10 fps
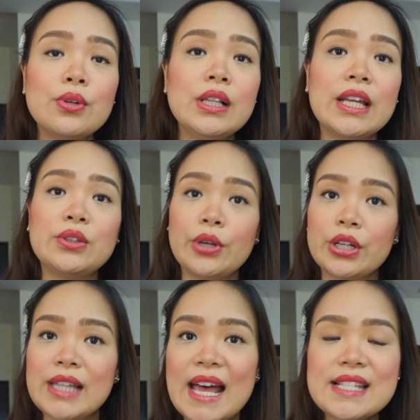and to her
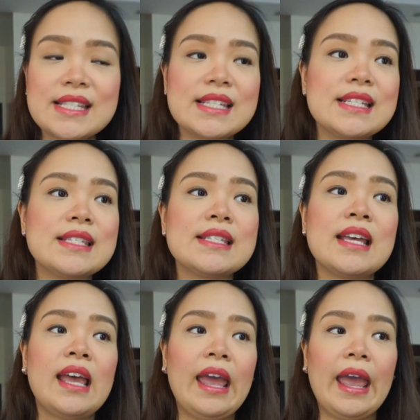classes
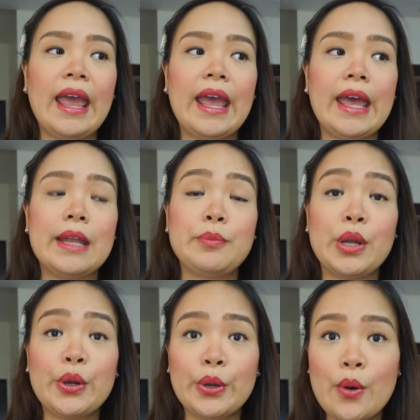and
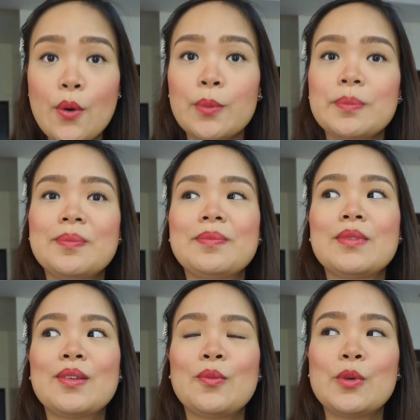bring her home,
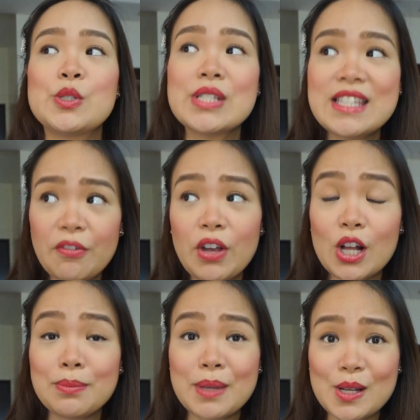which was
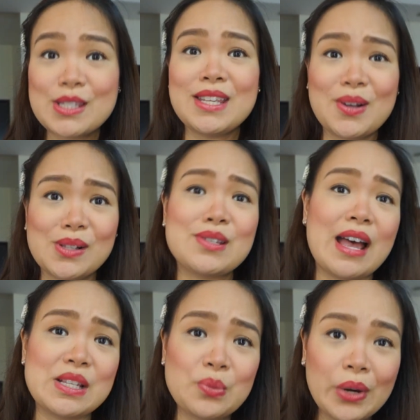difficult because he also
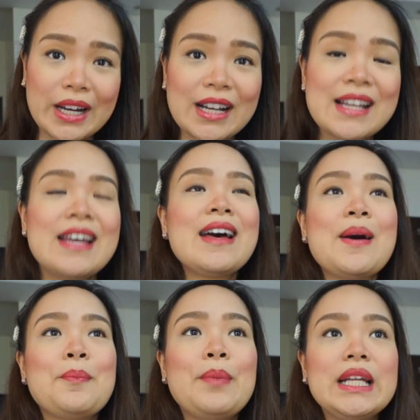has work.
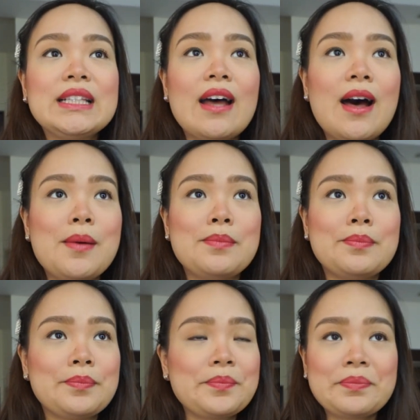But
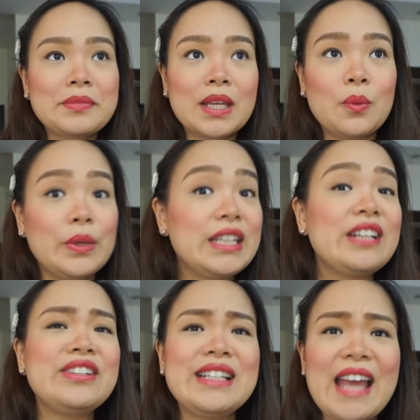we
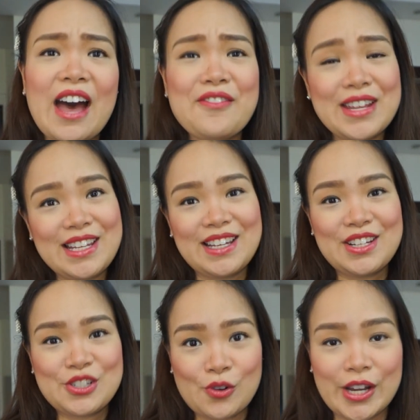didn't really have any
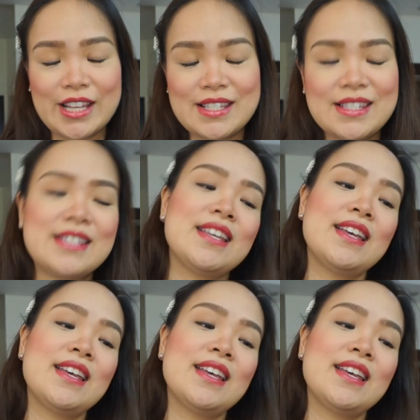choice.